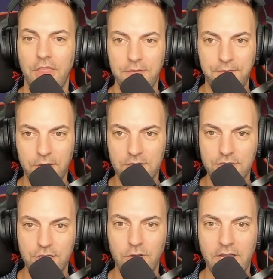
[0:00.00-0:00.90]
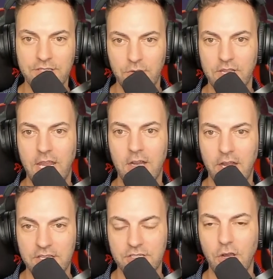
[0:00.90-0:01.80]
The first two, I don't care.
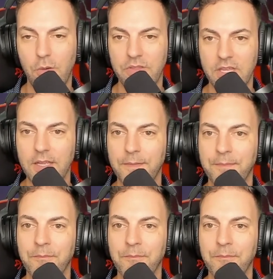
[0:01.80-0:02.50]
I just go with it.